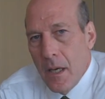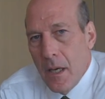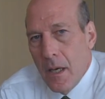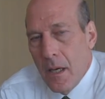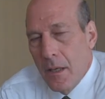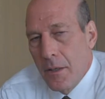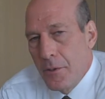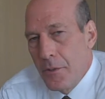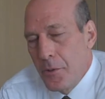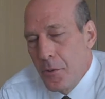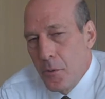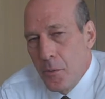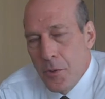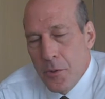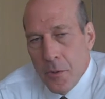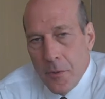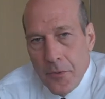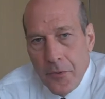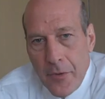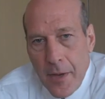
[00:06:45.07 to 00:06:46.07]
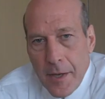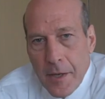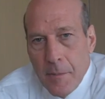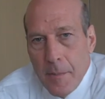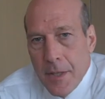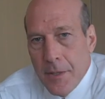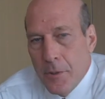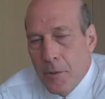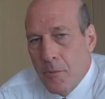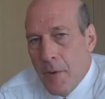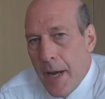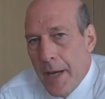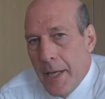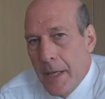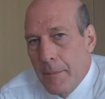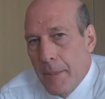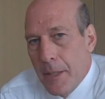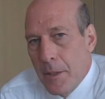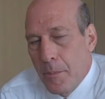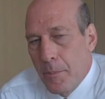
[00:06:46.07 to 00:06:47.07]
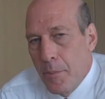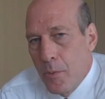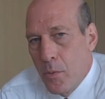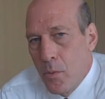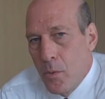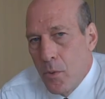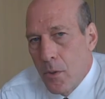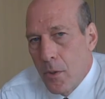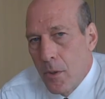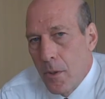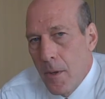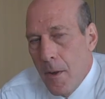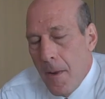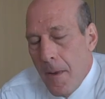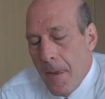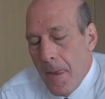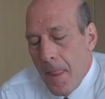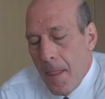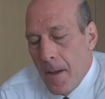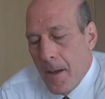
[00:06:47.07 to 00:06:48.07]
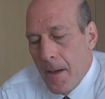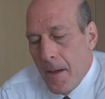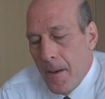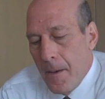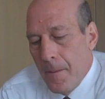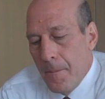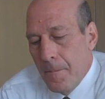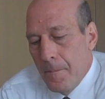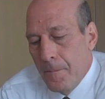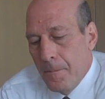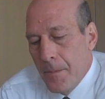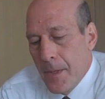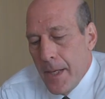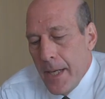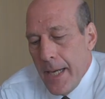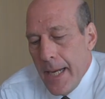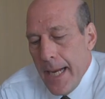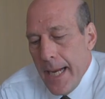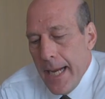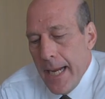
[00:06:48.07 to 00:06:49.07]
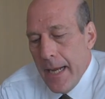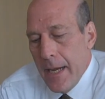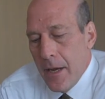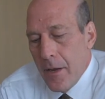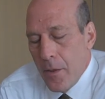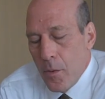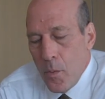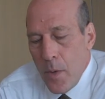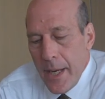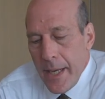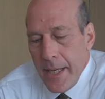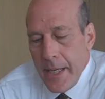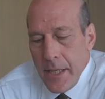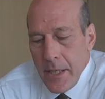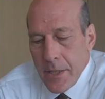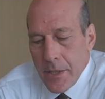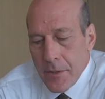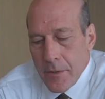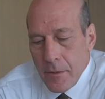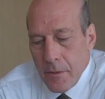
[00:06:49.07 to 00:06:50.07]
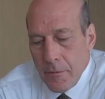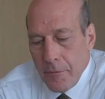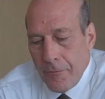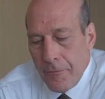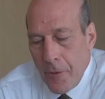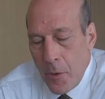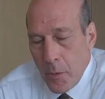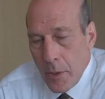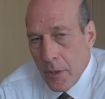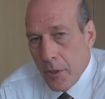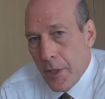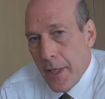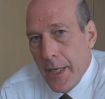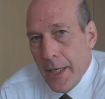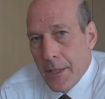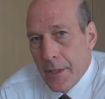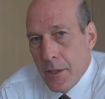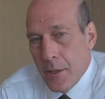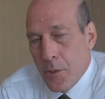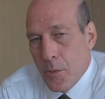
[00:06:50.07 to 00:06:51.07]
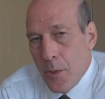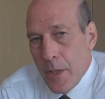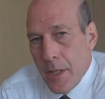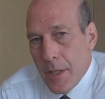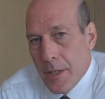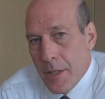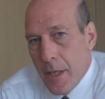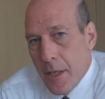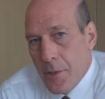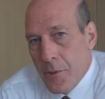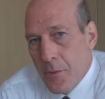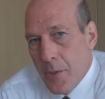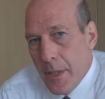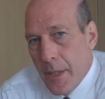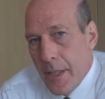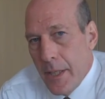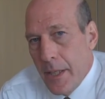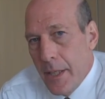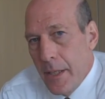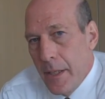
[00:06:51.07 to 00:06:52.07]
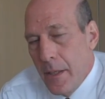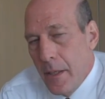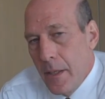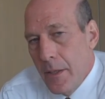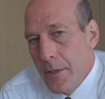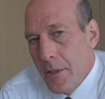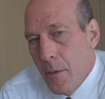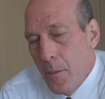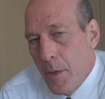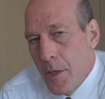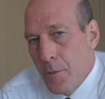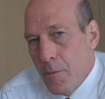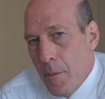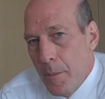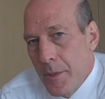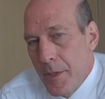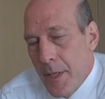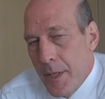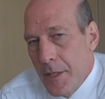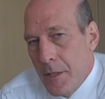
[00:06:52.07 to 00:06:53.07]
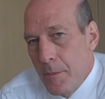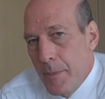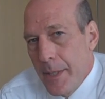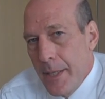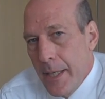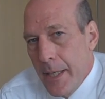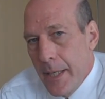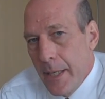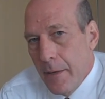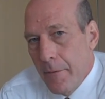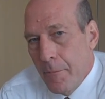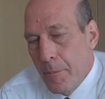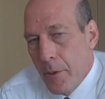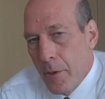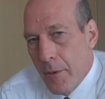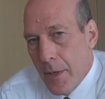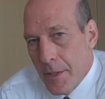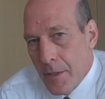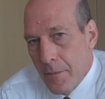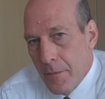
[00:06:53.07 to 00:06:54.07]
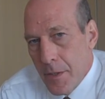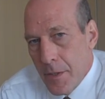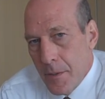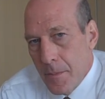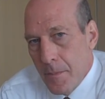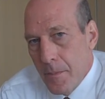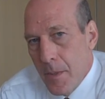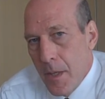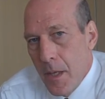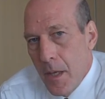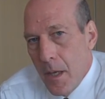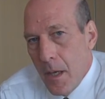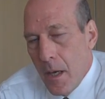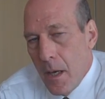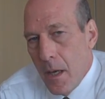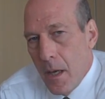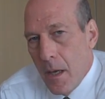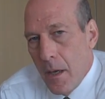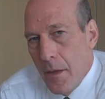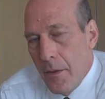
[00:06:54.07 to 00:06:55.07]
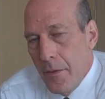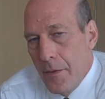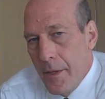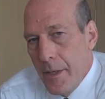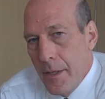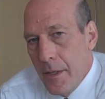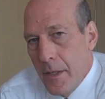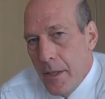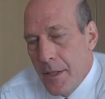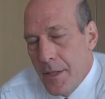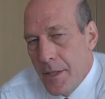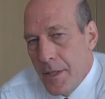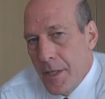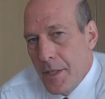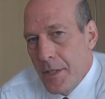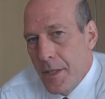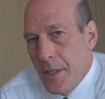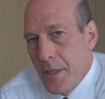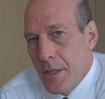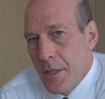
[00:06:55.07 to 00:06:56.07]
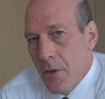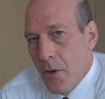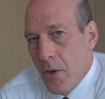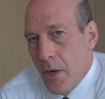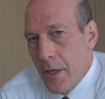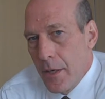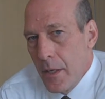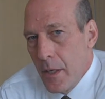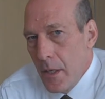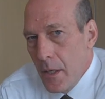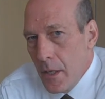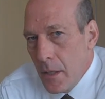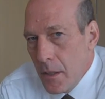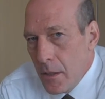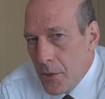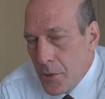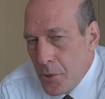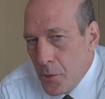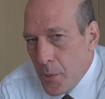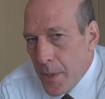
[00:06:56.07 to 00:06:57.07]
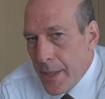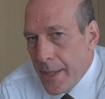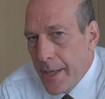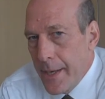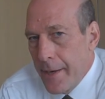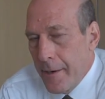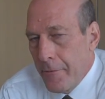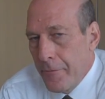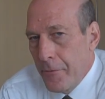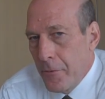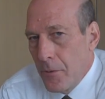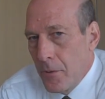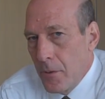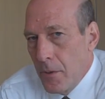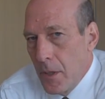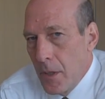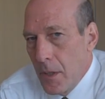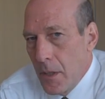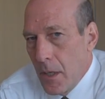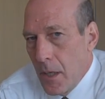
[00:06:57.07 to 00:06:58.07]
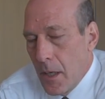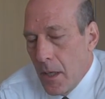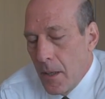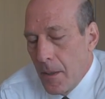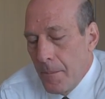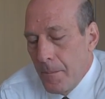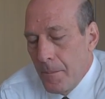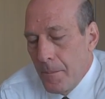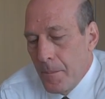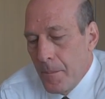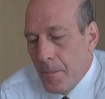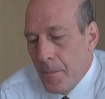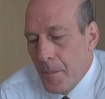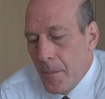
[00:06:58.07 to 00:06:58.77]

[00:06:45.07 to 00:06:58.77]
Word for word: uh, to sort of sentimental writing about the poor. Um, in another way, he's forward-looking into the 20th century. He, in some ways, represents the beginning of progressivism, uh, the insistence on doing careful um,